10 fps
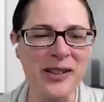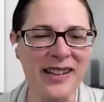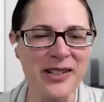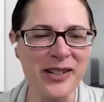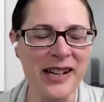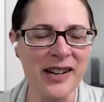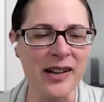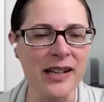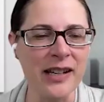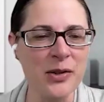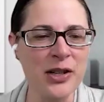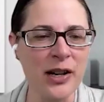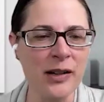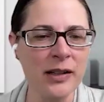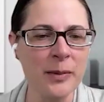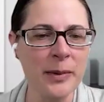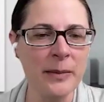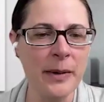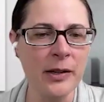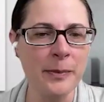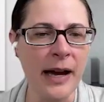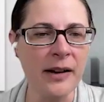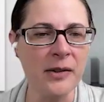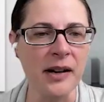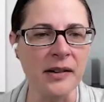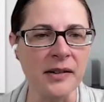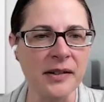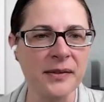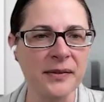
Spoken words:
glad you're here. Can you share a little bit about your background?